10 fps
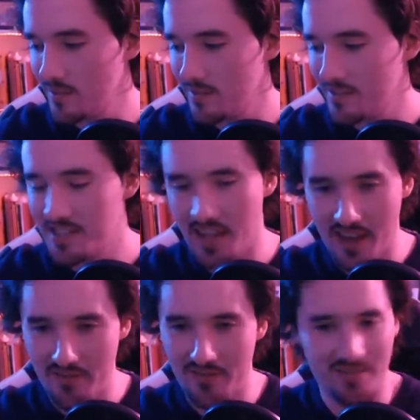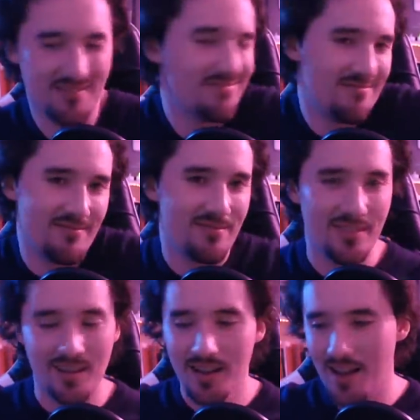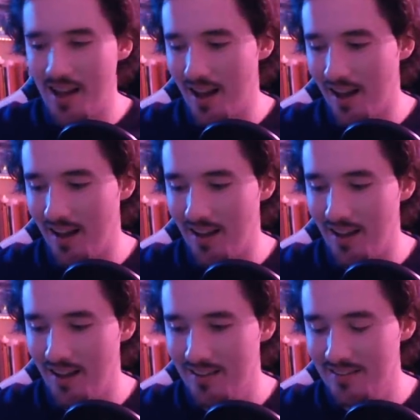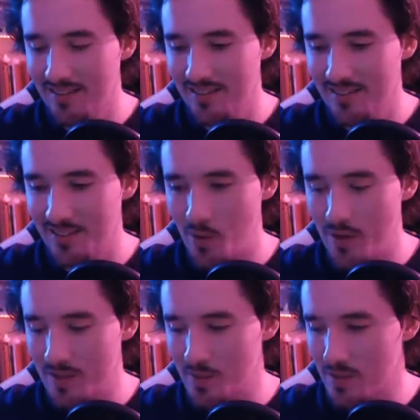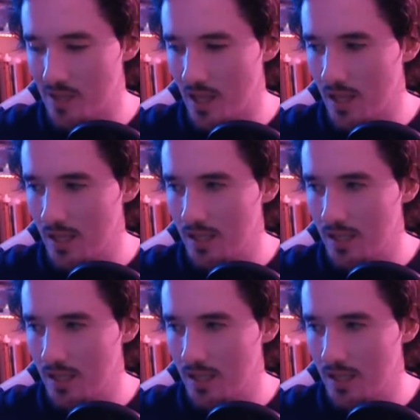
Tiff. Who else was there?